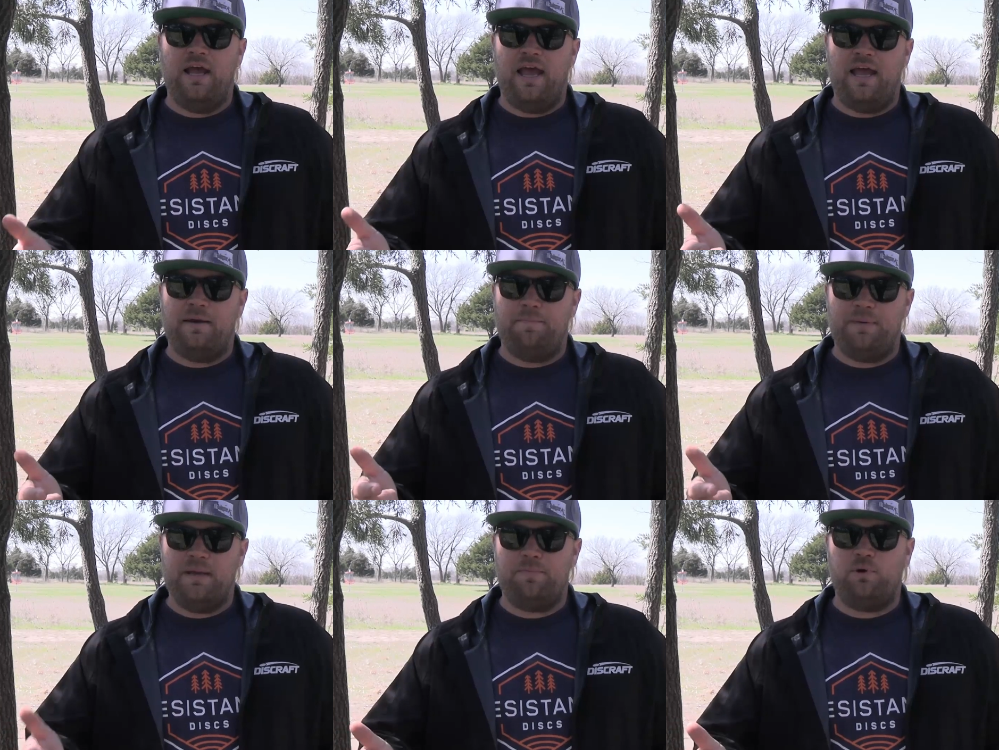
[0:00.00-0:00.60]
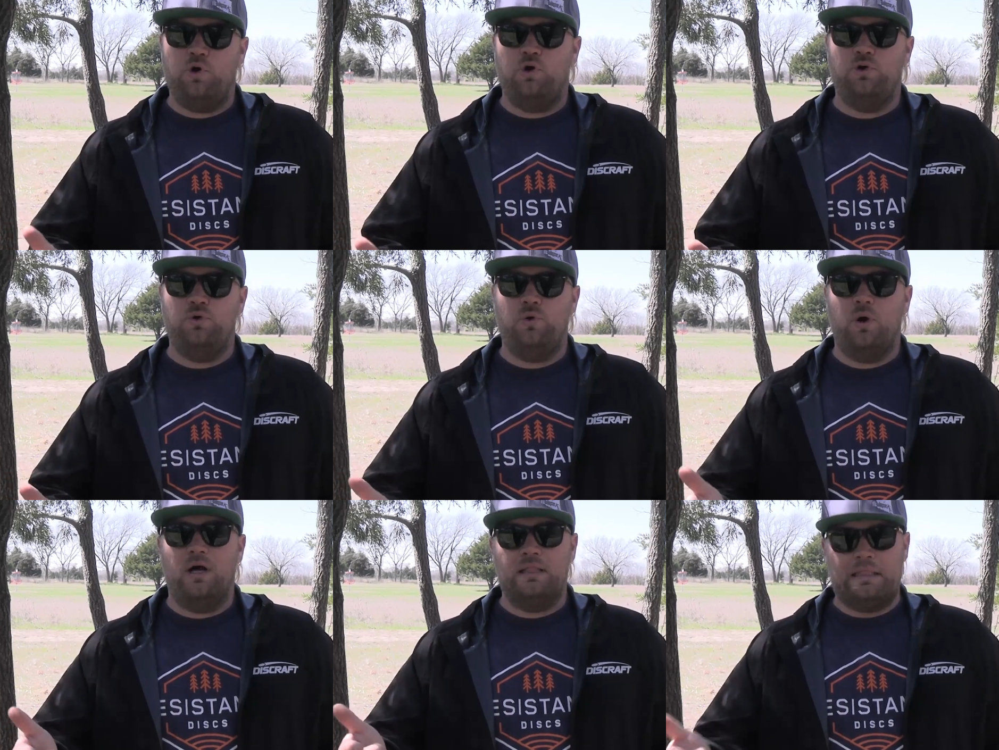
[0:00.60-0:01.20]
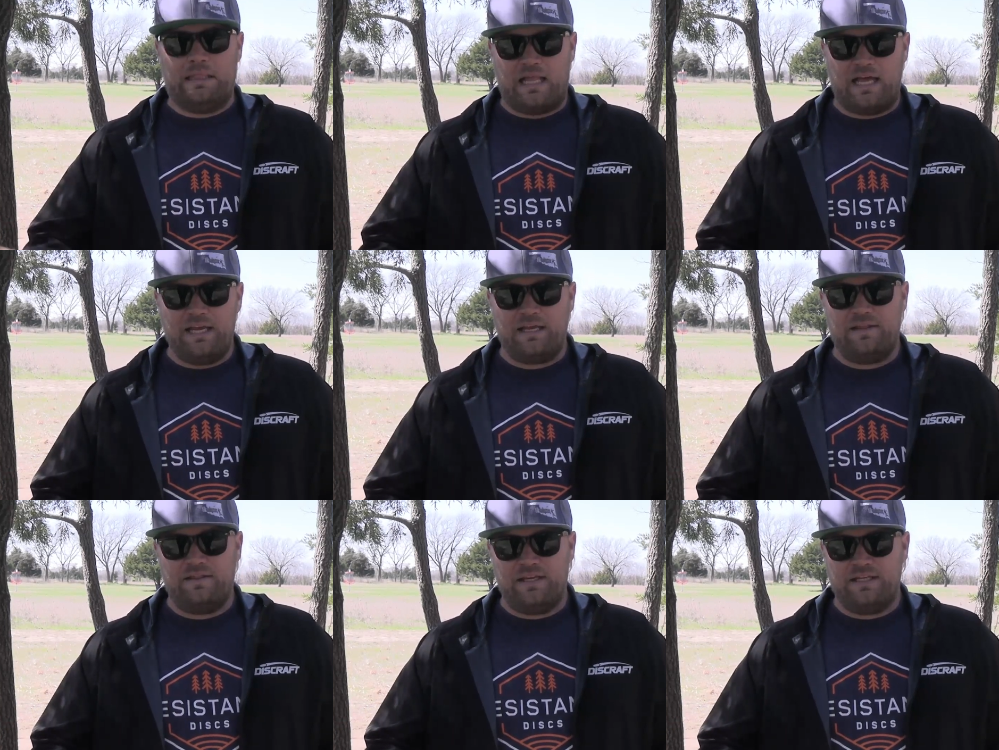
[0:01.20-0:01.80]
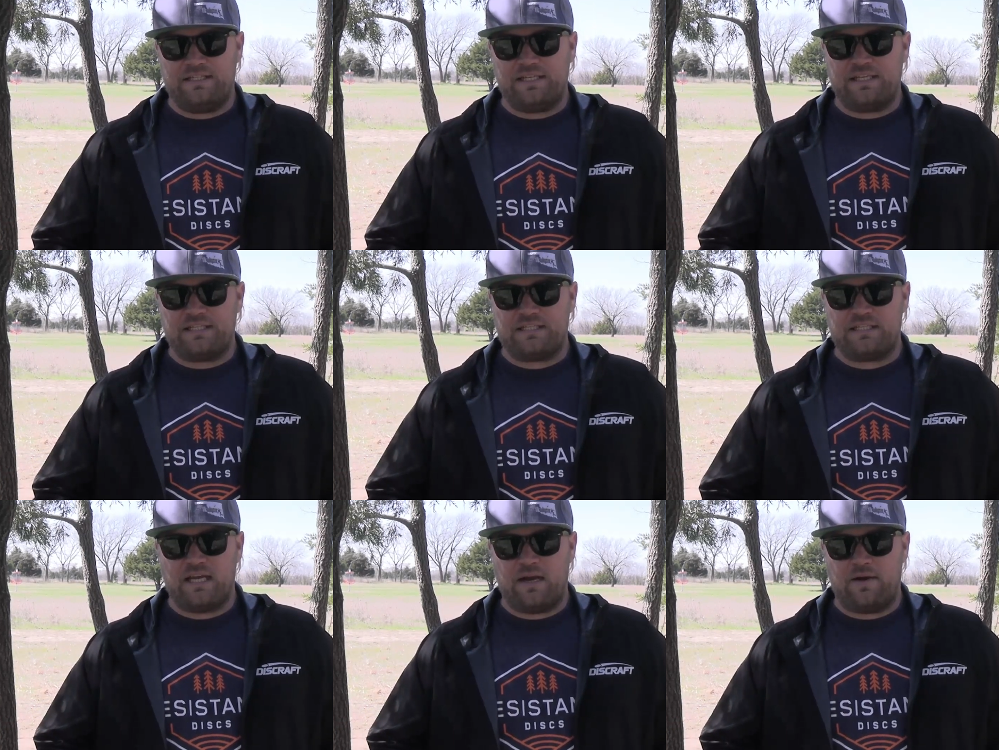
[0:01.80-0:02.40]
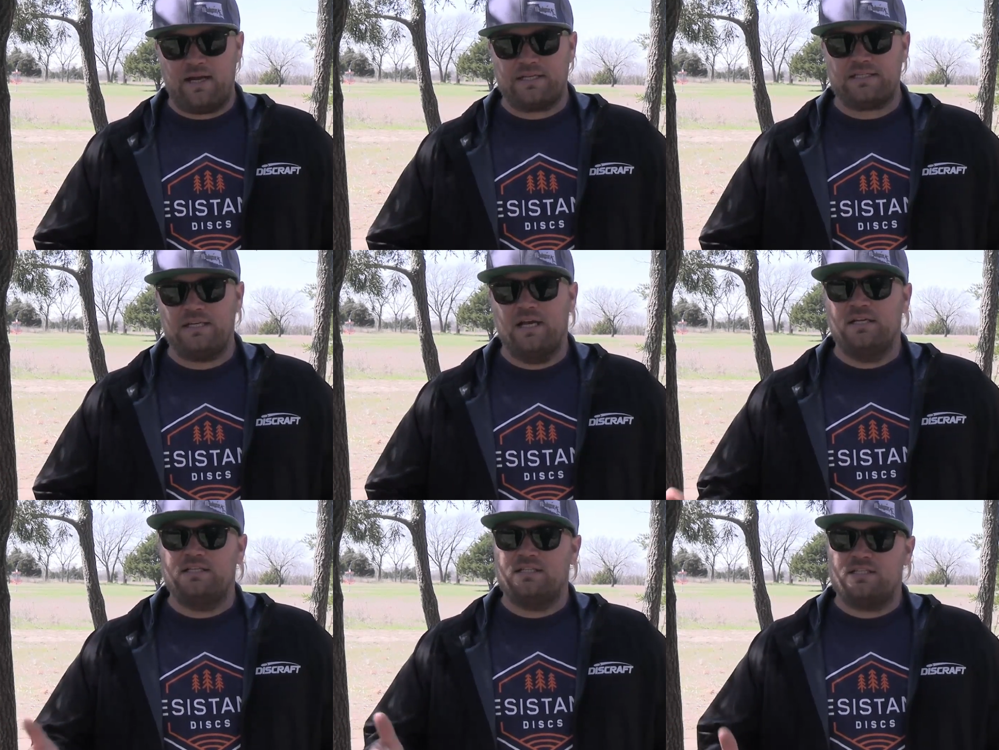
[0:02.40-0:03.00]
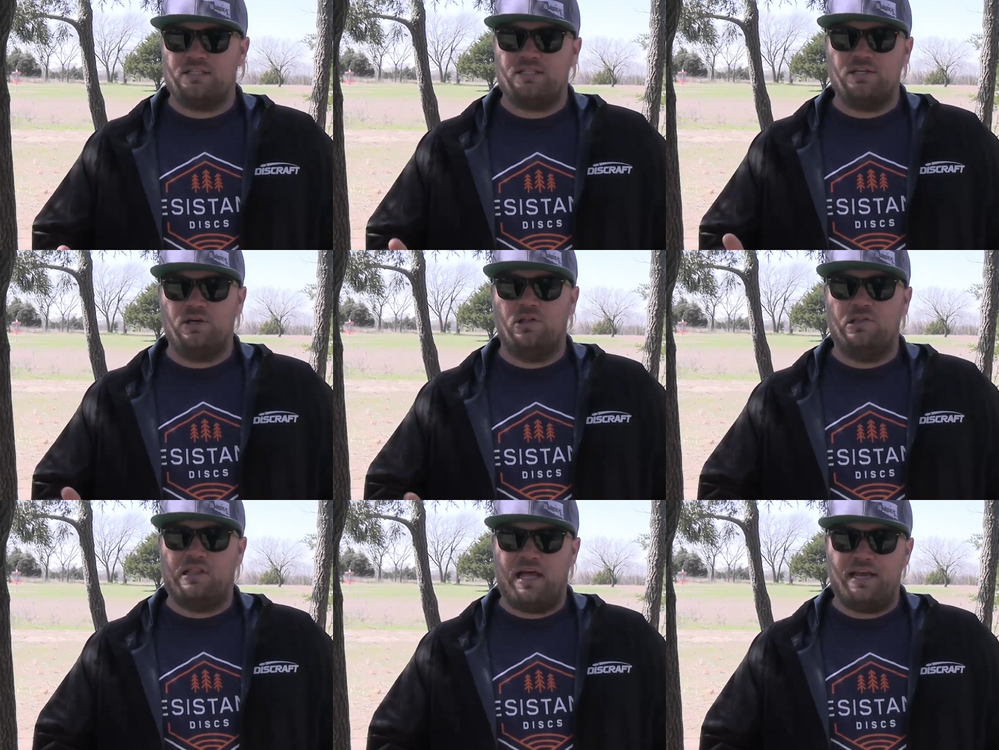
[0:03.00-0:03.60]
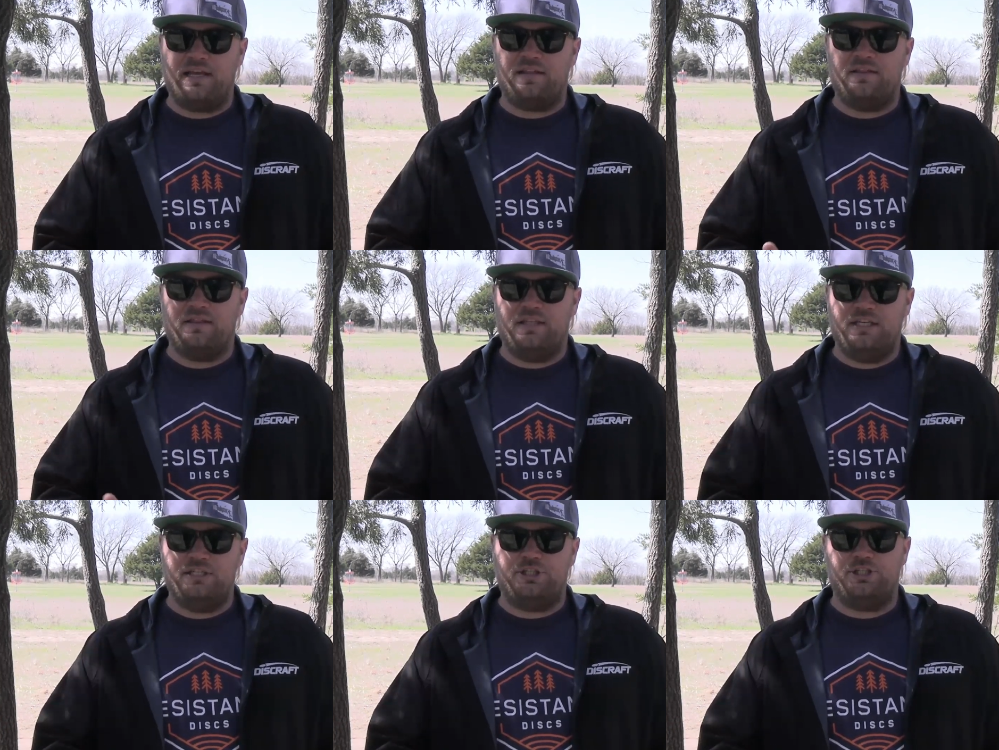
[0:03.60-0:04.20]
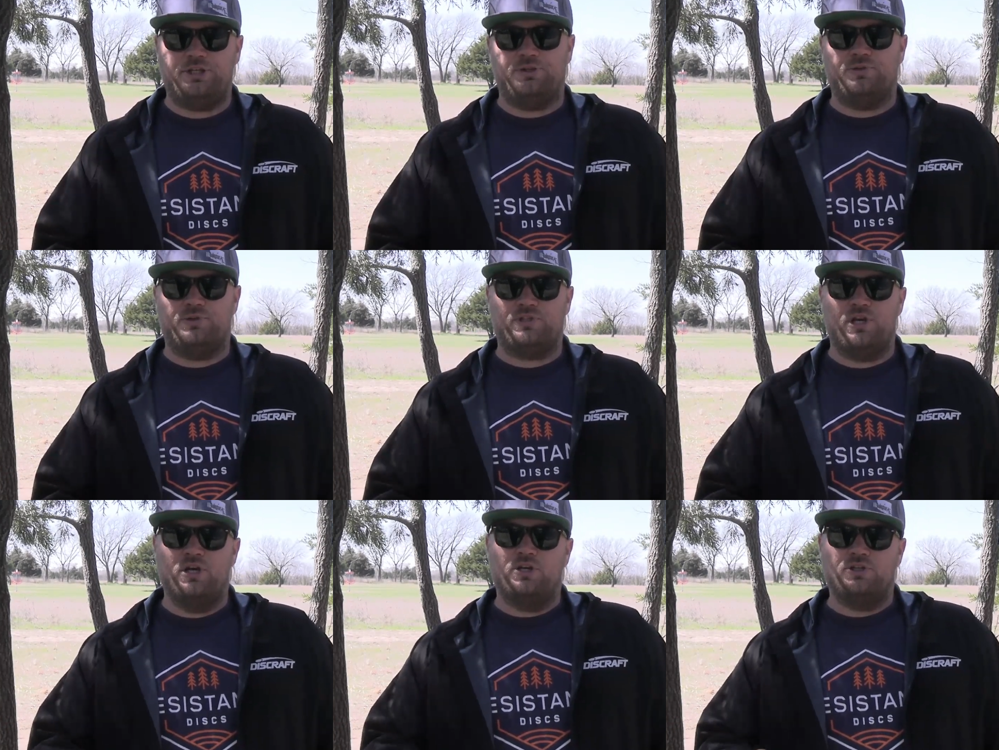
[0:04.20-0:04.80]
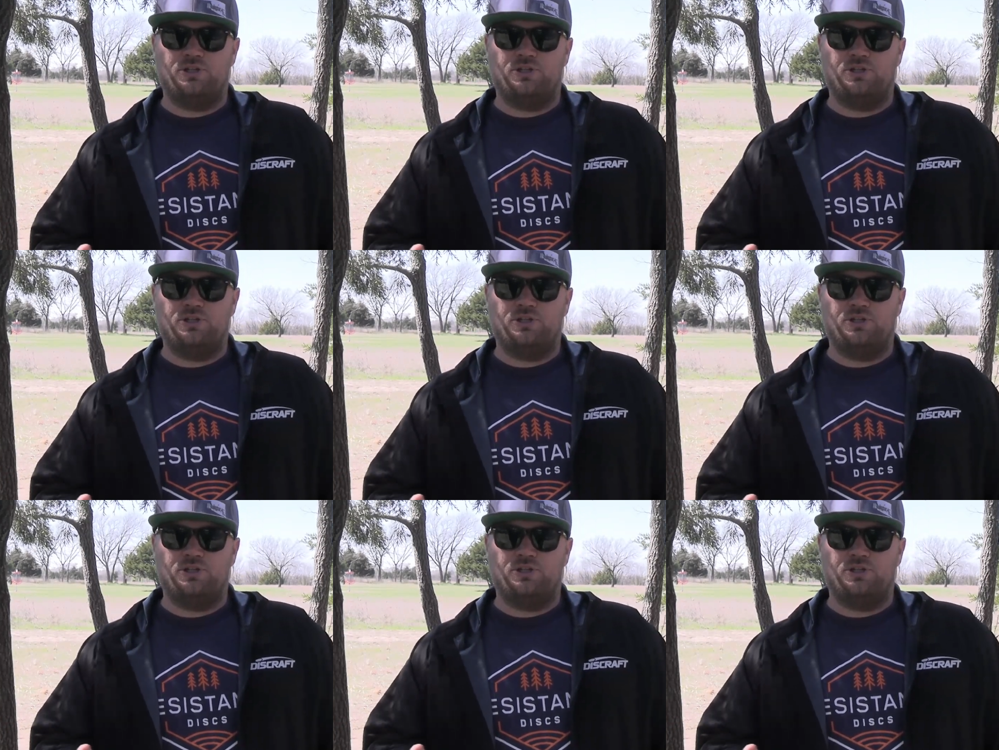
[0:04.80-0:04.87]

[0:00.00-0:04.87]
and people who like the Adidas aprx still like these shoes.